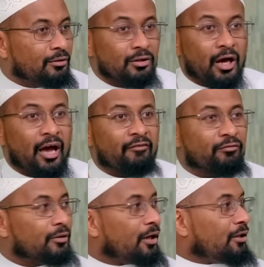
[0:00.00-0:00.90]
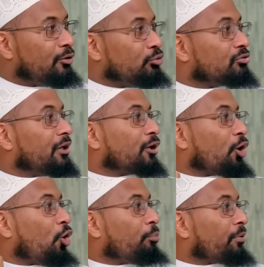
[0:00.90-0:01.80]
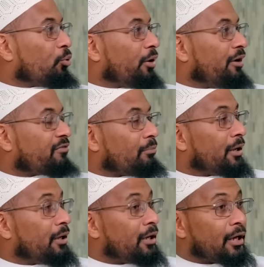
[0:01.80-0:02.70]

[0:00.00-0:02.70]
You take hope away from me.